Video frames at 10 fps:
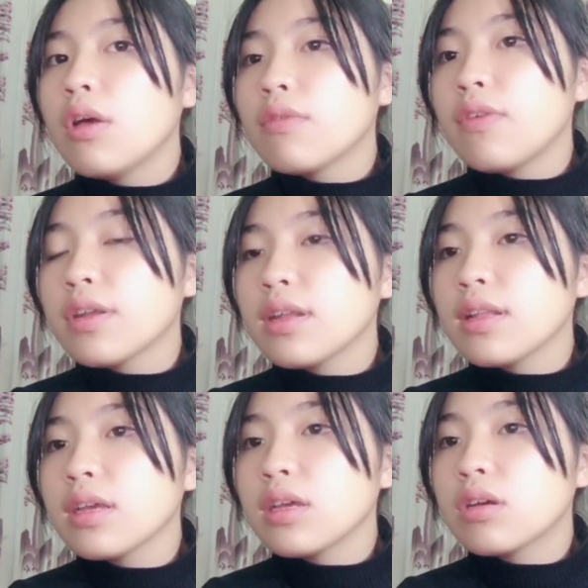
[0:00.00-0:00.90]

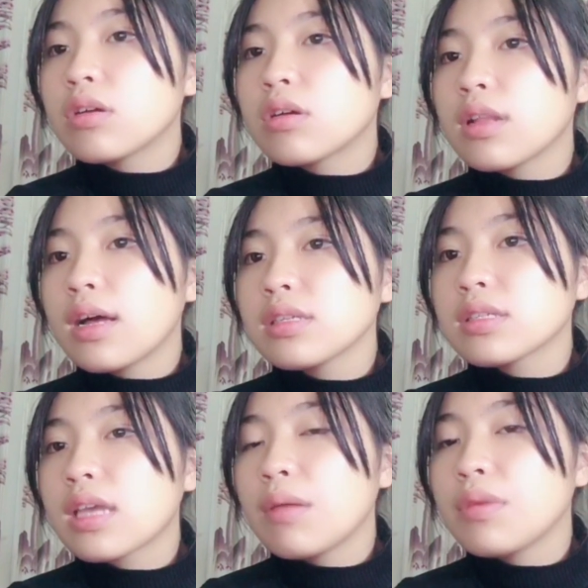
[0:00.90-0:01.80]
Finally, Google
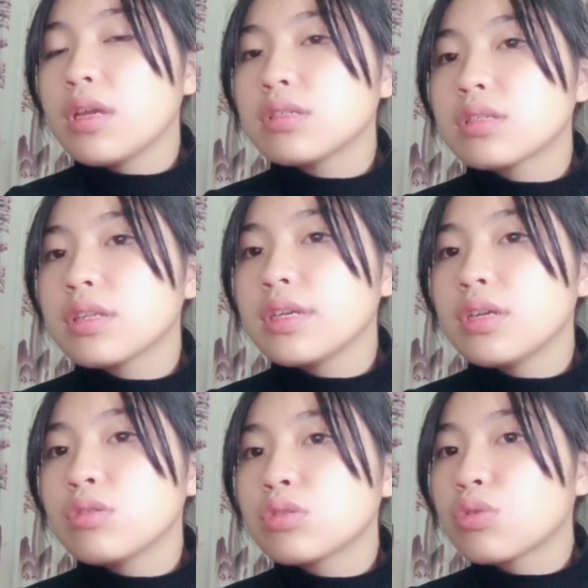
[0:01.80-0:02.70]
Glass can be easily
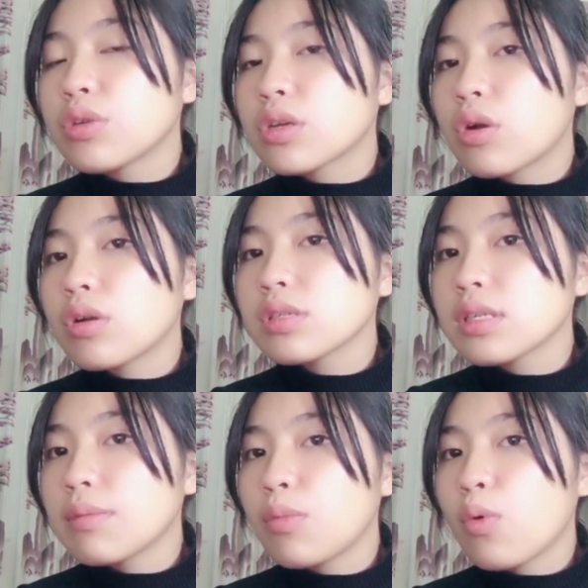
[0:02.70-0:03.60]
used to record
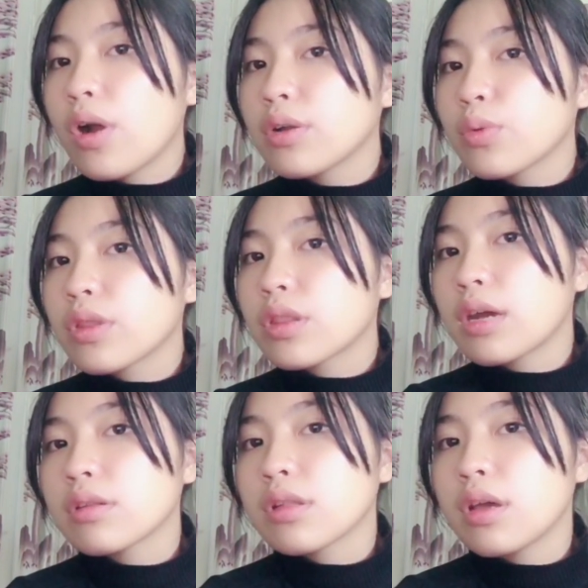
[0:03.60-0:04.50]
someone
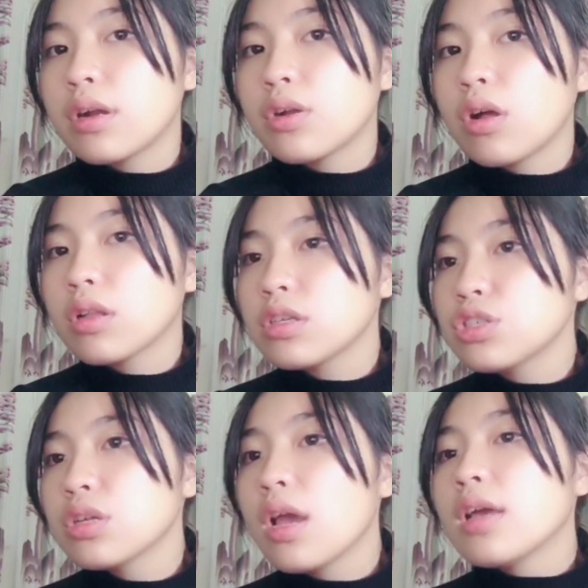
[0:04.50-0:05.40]
without their
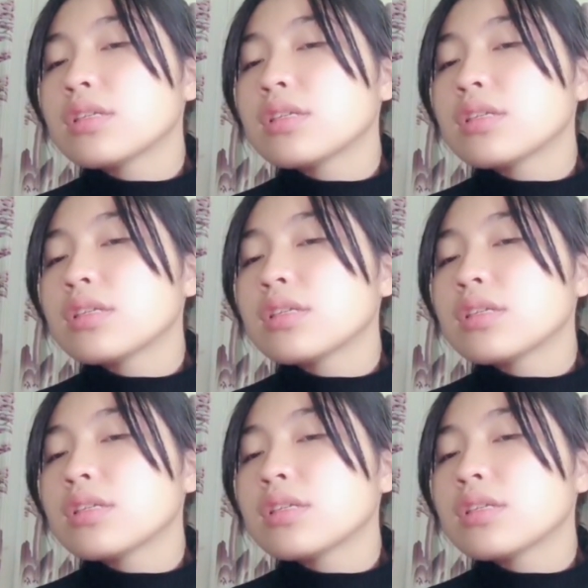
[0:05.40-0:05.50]
knowledge.